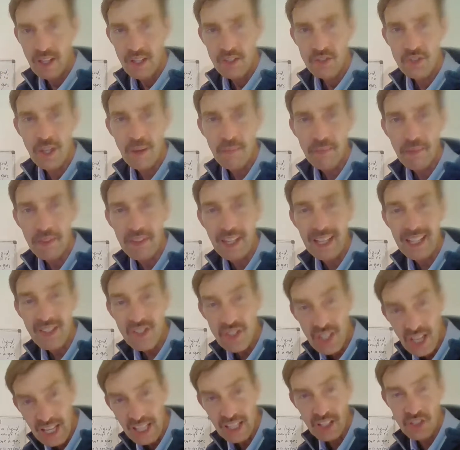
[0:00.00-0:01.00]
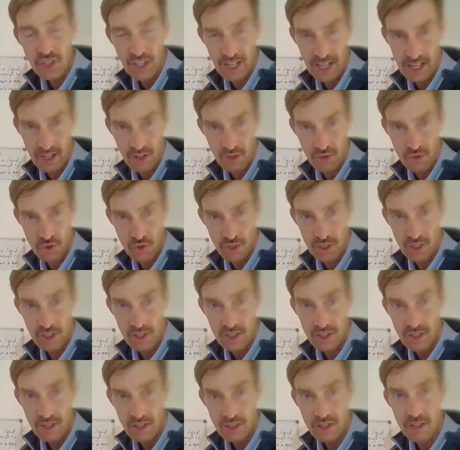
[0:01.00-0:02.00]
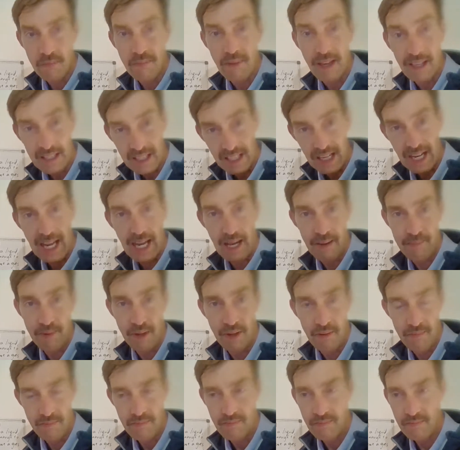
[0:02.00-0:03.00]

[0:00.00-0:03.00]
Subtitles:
Something that takes energy to make it happen.